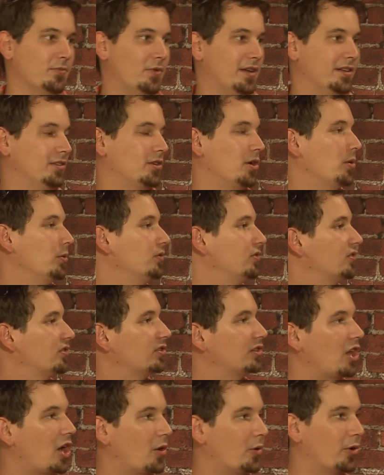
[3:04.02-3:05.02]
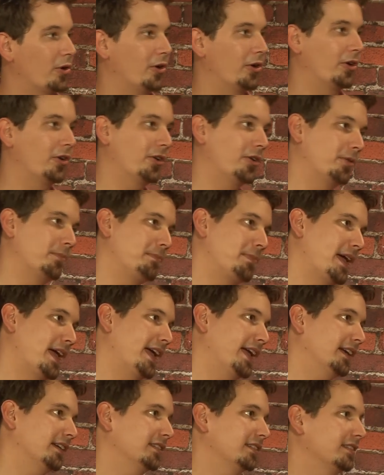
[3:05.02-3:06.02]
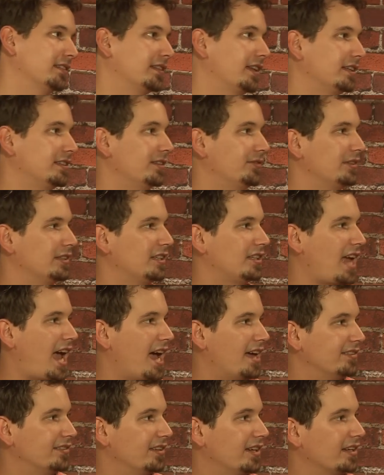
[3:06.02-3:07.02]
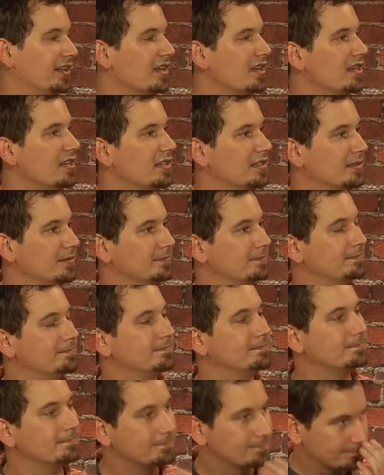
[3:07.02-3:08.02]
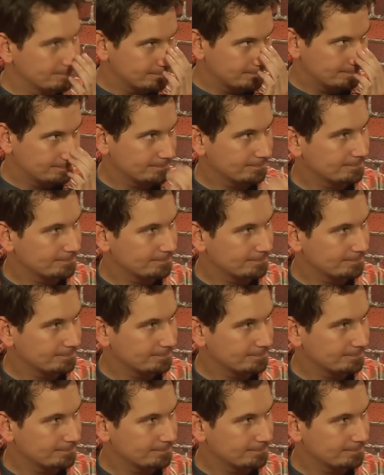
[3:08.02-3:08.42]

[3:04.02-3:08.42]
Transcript: goes slower or banks? Like it has like... In